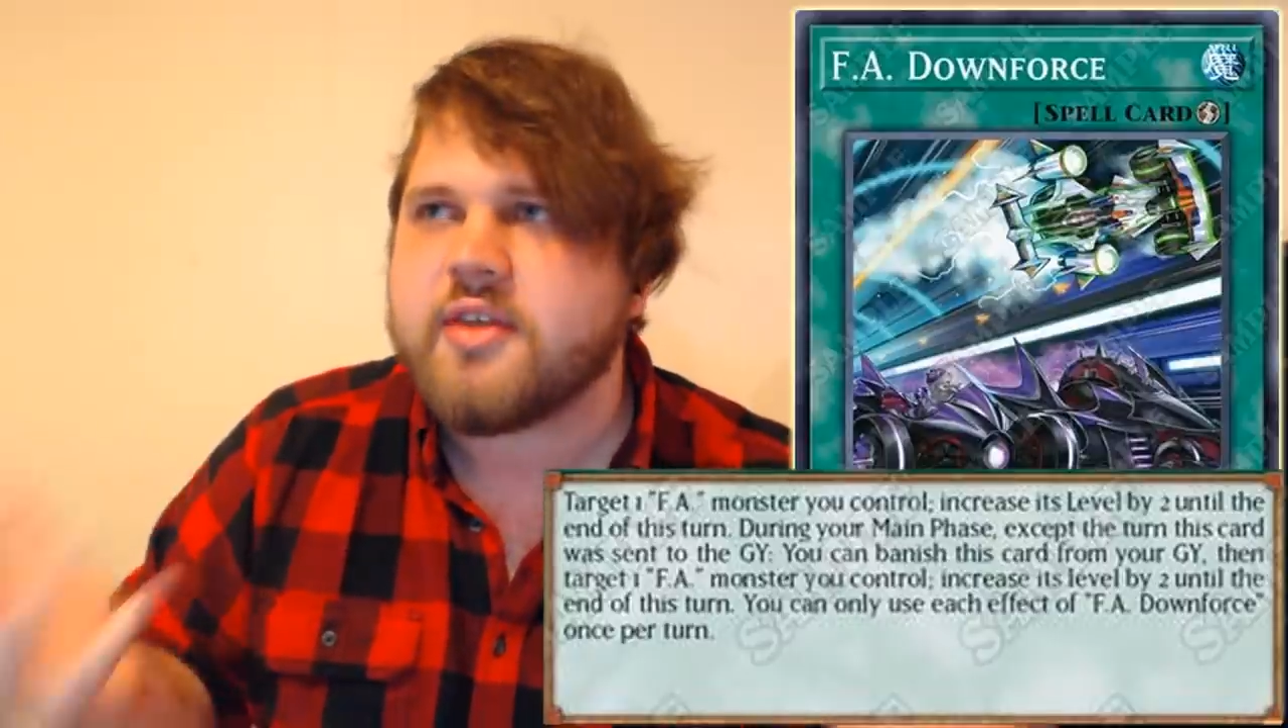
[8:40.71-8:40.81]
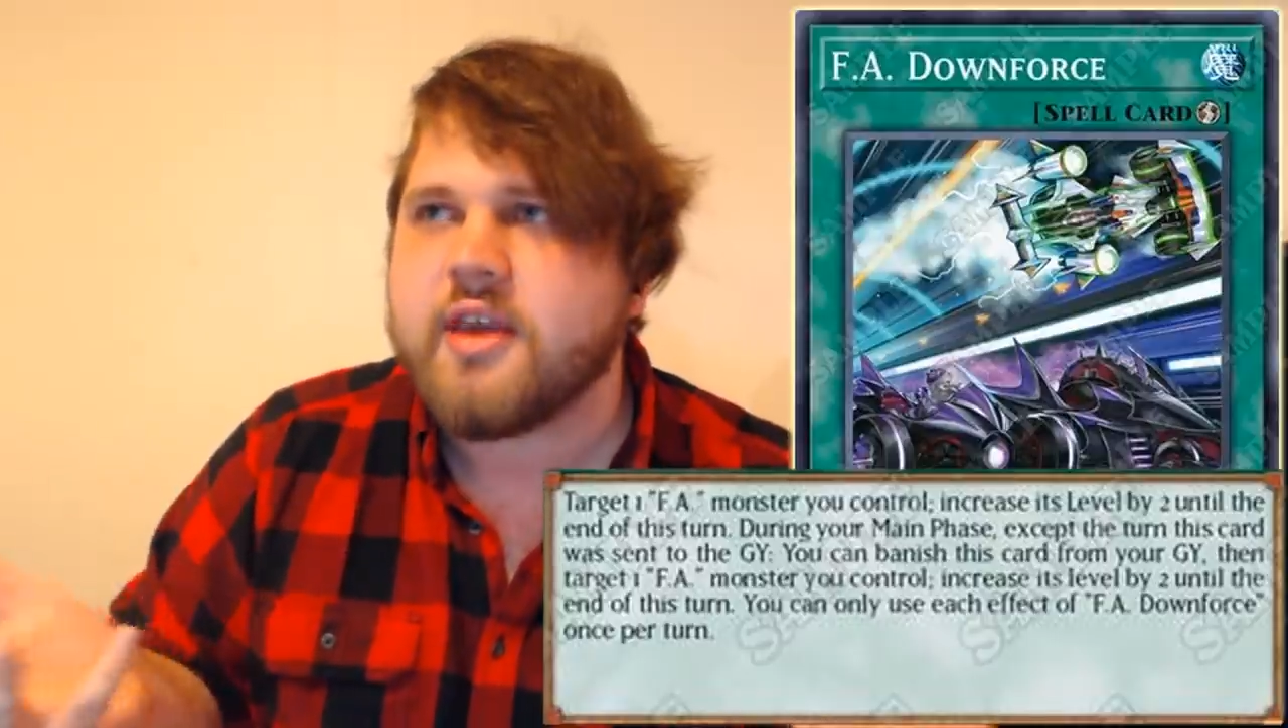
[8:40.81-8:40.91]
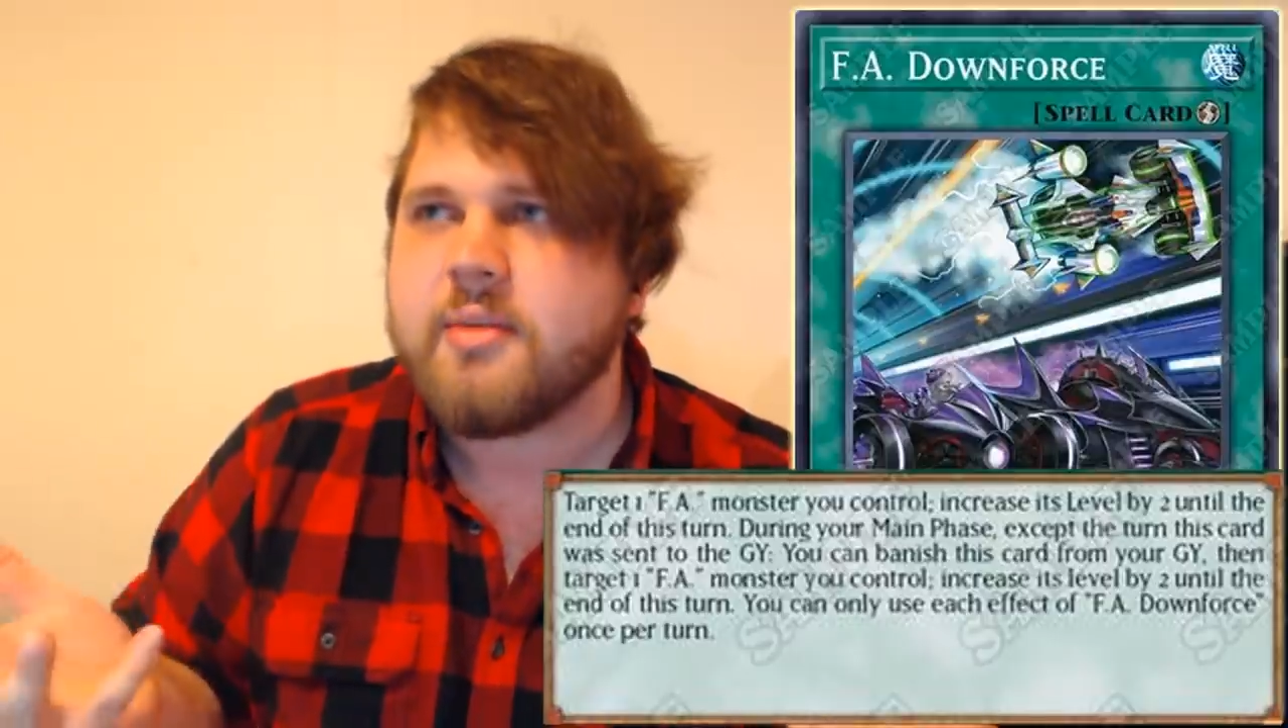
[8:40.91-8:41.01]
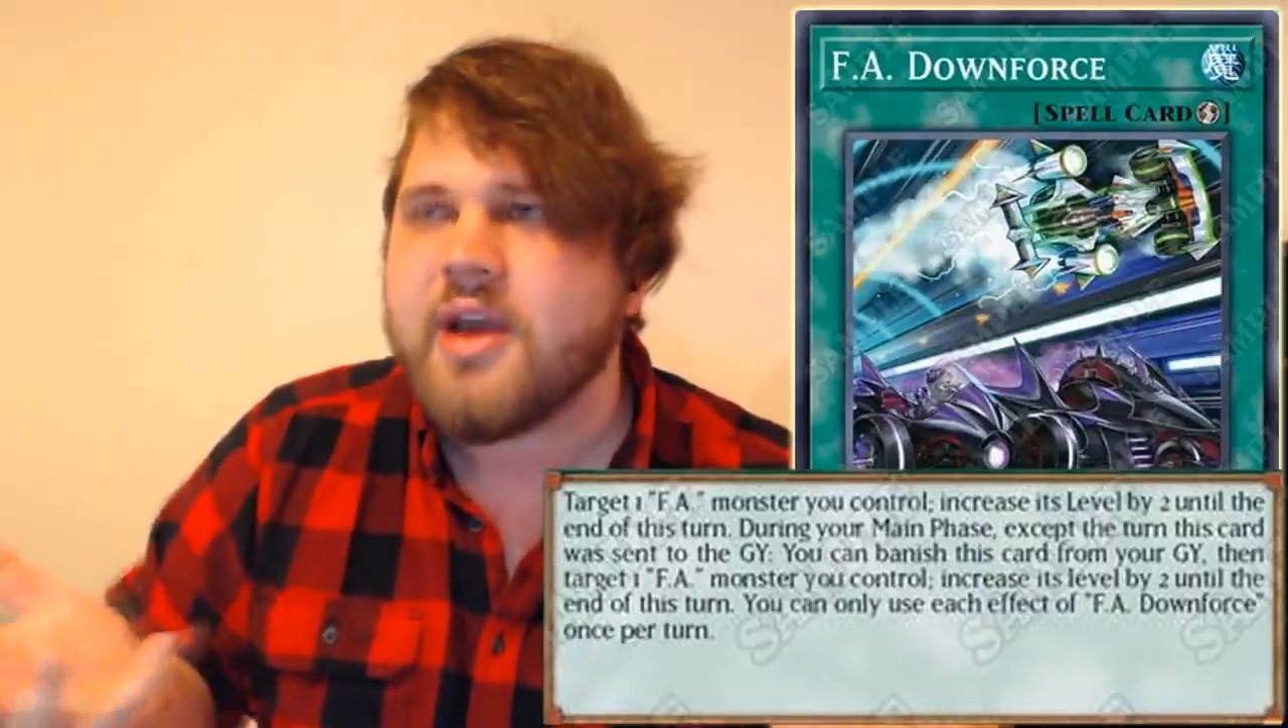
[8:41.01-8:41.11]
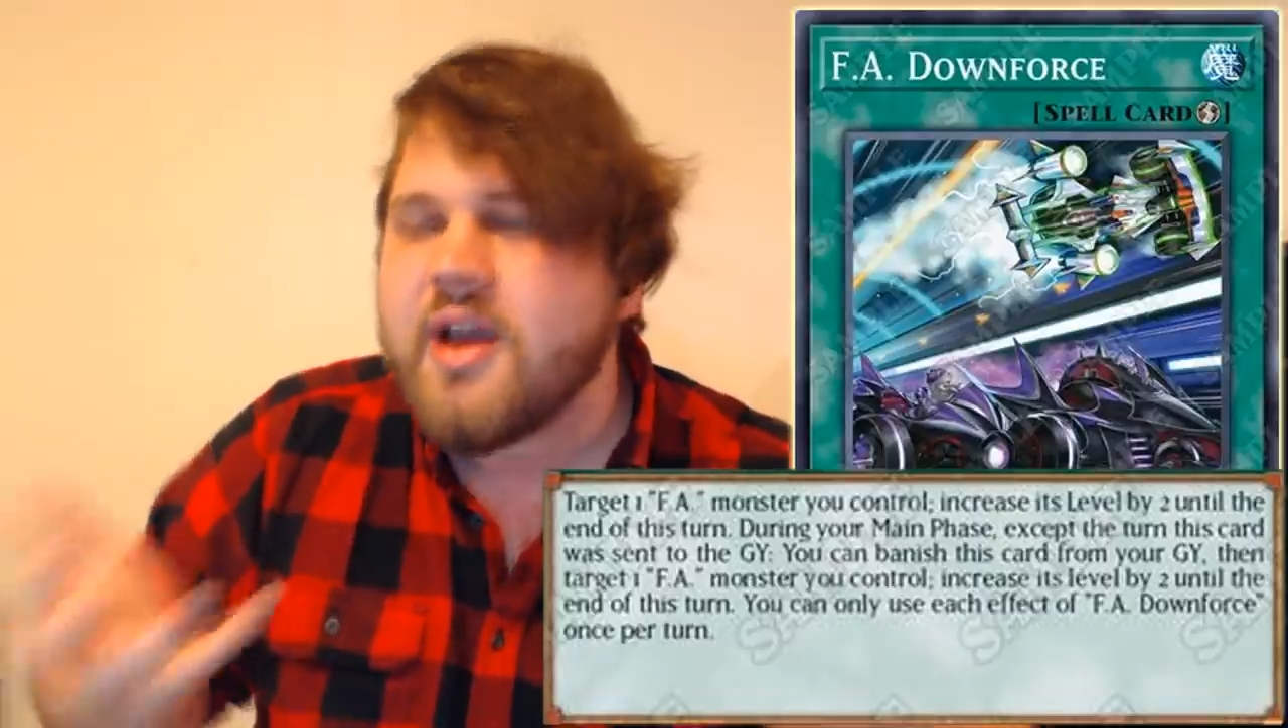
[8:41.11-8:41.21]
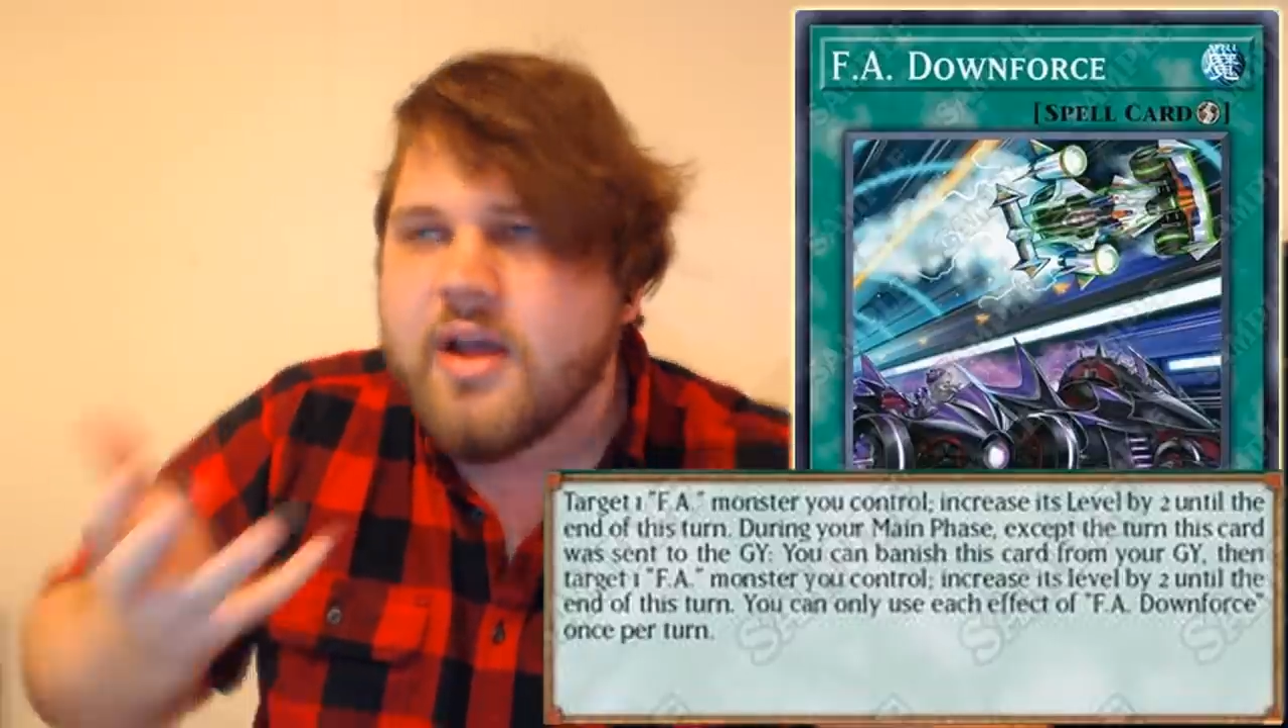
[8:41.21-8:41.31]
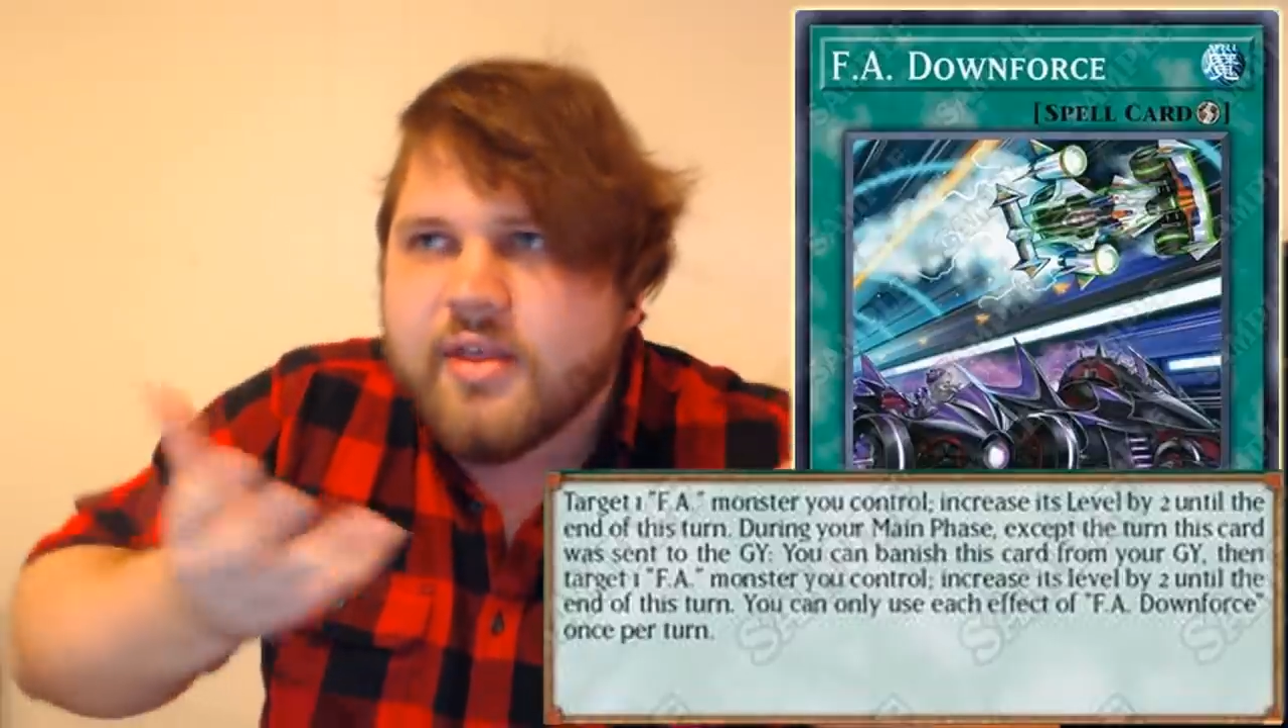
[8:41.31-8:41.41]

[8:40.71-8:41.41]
theme